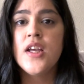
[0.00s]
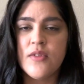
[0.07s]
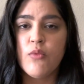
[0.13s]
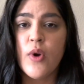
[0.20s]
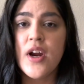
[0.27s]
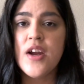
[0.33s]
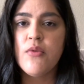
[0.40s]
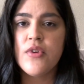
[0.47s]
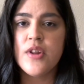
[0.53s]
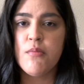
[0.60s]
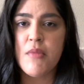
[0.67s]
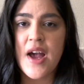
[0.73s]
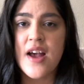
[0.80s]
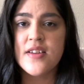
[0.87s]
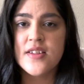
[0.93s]
wear it with a
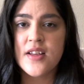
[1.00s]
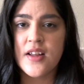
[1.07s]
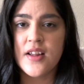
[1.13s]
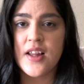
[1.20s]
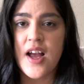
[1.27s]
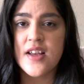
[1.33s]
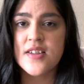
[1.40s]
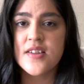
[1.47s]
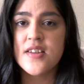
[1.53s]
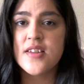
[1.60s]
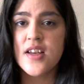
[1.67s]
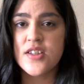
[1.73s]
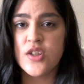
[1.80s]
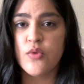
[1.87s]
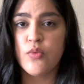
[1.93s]
mask and glasses
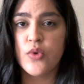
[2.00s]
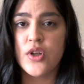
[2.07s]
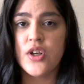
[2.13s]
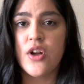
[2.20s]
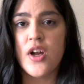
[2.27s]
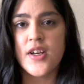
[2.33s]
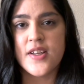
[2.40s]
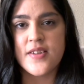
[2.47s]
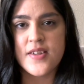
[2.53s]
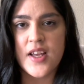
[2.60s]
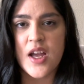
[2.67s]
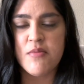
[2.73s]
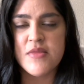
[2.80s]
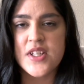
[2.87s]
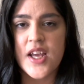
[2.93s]
as you would on
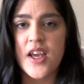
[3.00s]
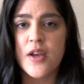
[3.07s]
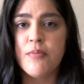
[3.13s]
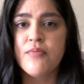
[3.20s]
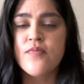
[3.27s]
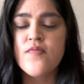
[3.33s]
exam day.